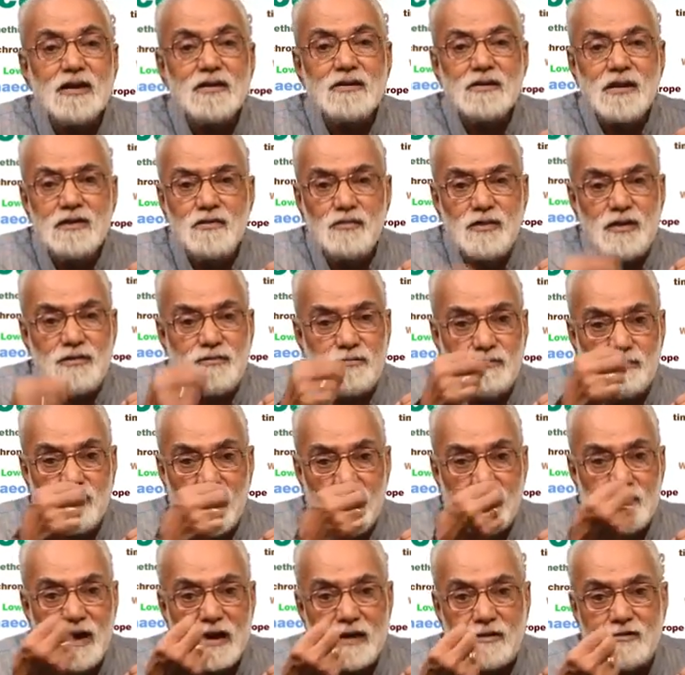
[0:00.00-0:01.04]
then if
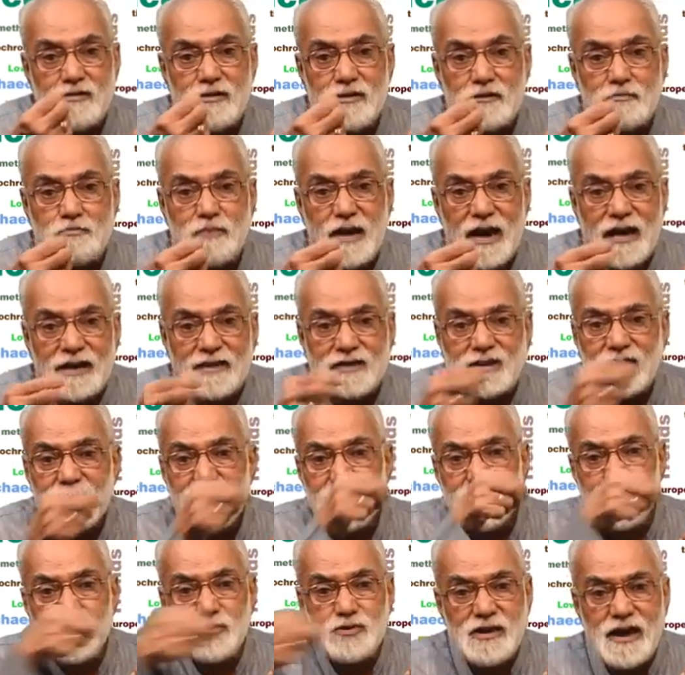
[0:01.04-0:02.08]
one microlith
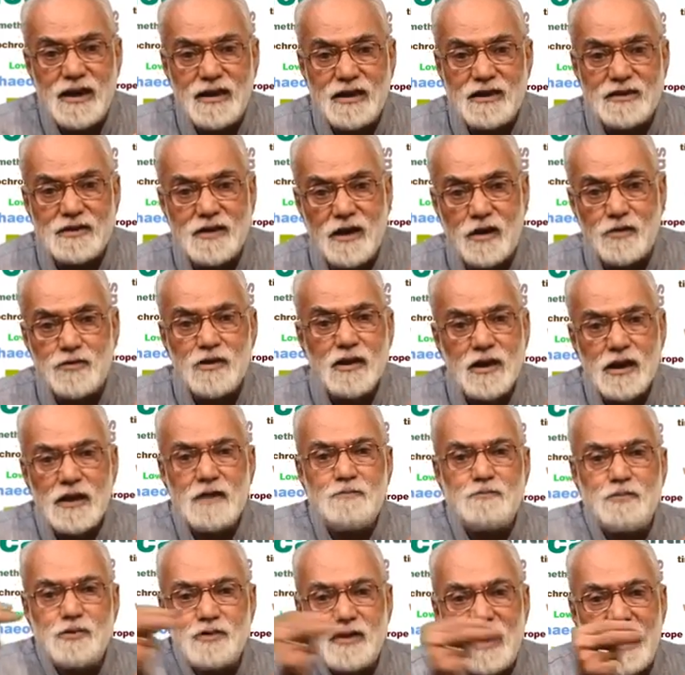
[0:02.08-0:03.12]
breaks, you take it out
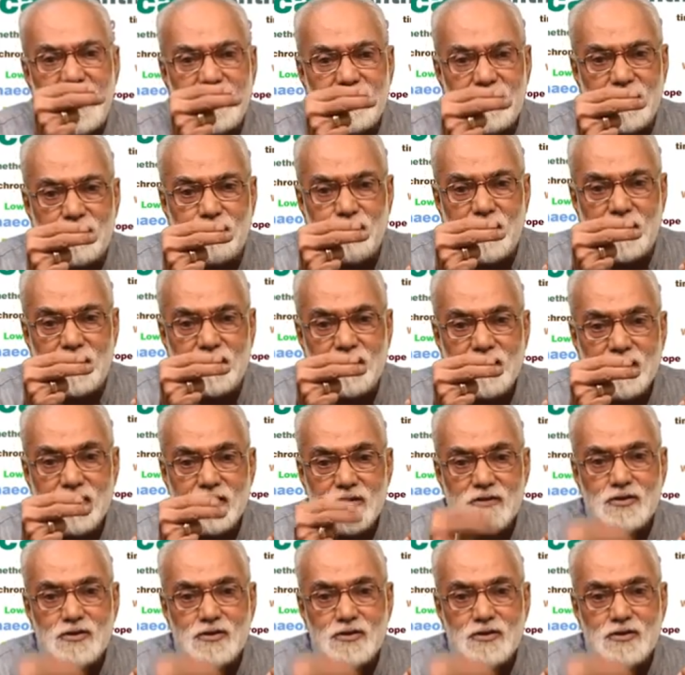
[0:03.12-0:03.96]
and put another one.